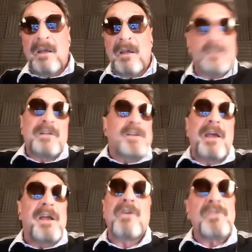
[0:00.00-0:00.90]
is to
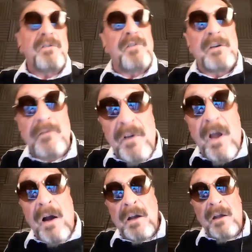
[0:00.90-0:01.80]
take care of the fucking
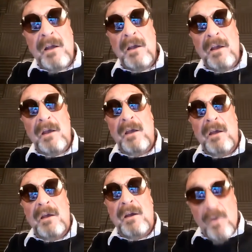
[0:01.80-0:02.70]
flock,
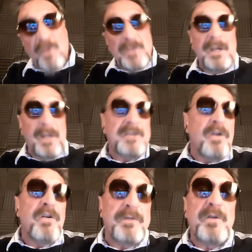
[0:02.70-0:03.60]
because it is
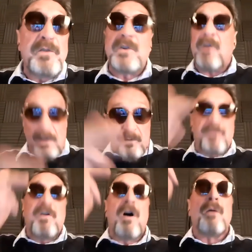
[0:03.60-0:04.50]
our future. And
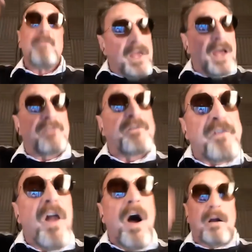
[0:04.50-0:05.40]
from that
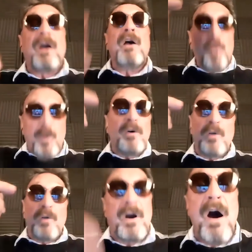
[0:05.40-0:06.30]
flock
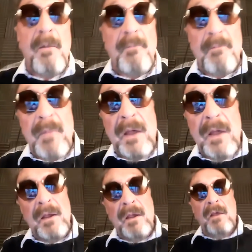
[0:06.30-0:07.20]
will come
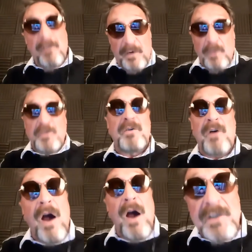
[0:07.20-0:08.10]
future
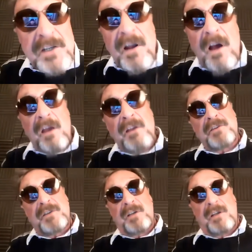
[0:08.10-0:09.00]

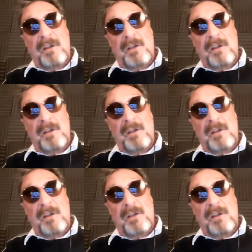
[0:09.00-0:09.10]
Einsteins,